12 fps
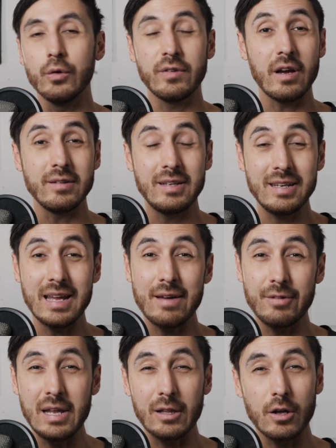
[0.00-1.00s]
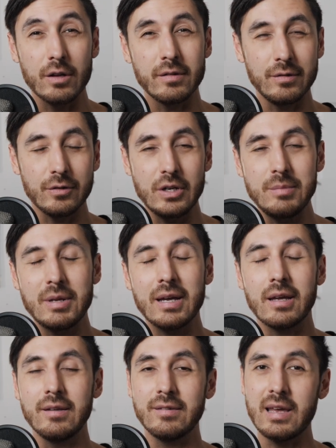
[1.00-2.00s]
or say I did have an Elgato Stream
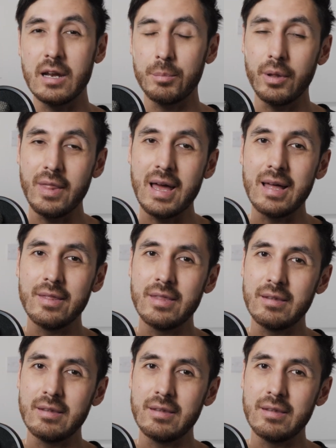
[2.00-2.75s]
Deck and setting up on that.